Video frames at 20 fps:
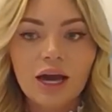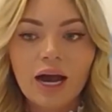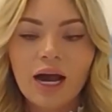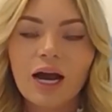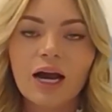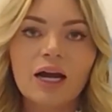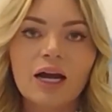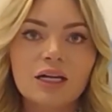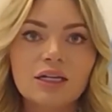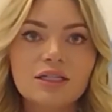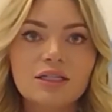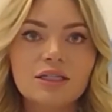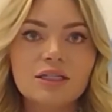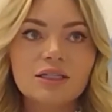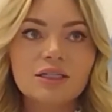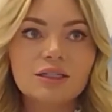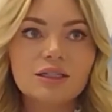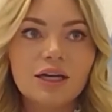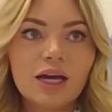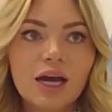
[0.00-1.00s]
at
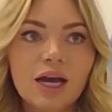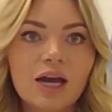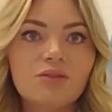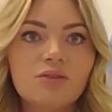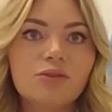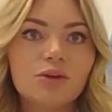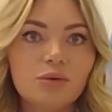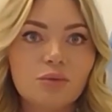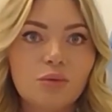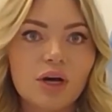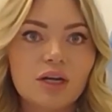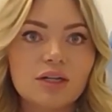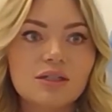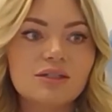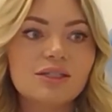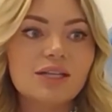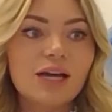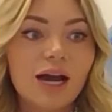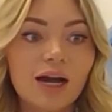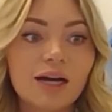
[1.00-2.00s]

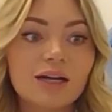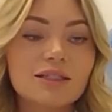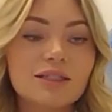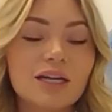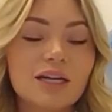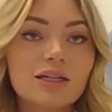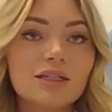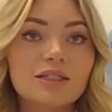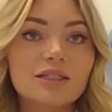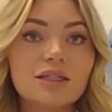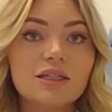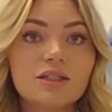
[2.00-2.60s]
everyone's access.